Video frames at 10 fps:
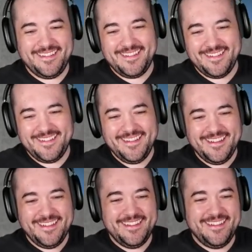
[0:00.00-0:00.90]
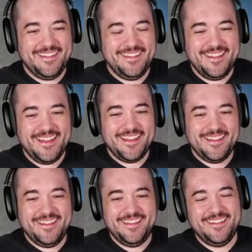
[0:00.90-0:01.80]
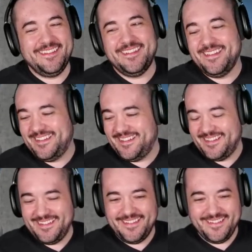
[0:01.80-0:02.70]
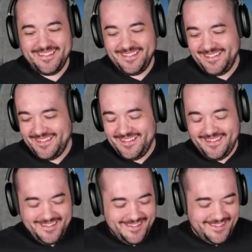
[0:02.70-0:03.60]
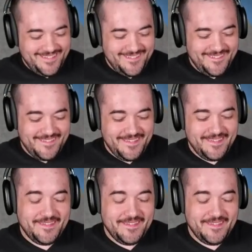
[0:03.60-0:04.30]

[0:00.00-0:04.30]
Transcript: (not speaking)